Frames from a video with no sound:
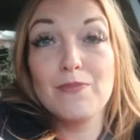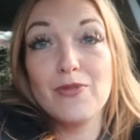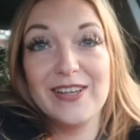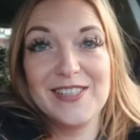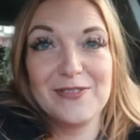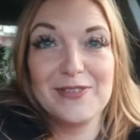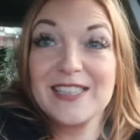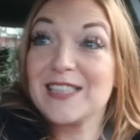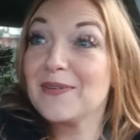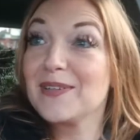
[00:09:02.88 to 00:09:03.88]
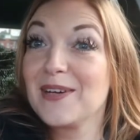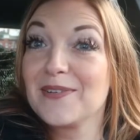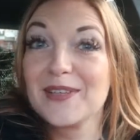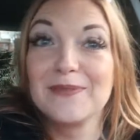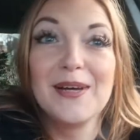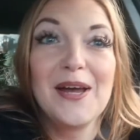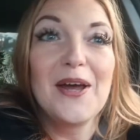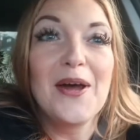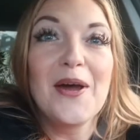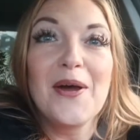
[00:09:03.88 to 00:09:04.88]
impressed if we did that without them.
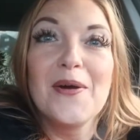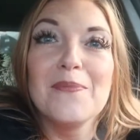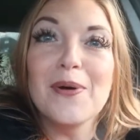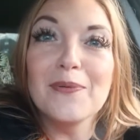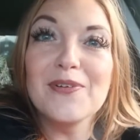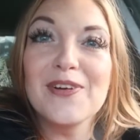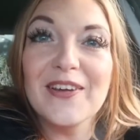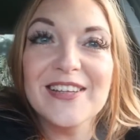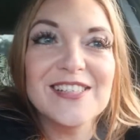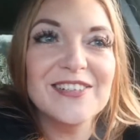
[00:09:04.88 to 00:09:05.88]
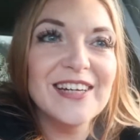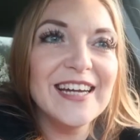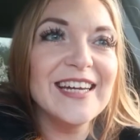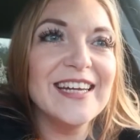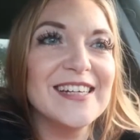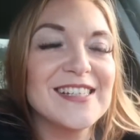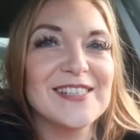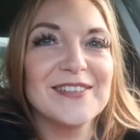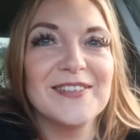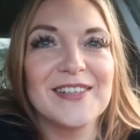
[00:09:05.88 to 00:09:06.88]
But we've got the tree, and it's
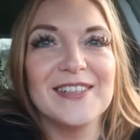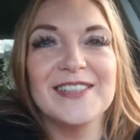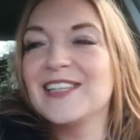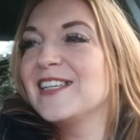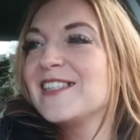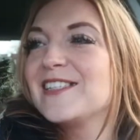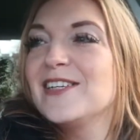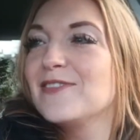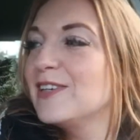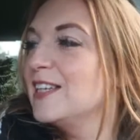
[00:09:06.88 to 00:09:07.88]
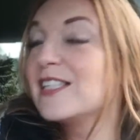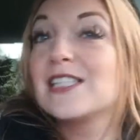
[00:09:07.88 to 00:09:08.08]
so good, and it's lovely, and it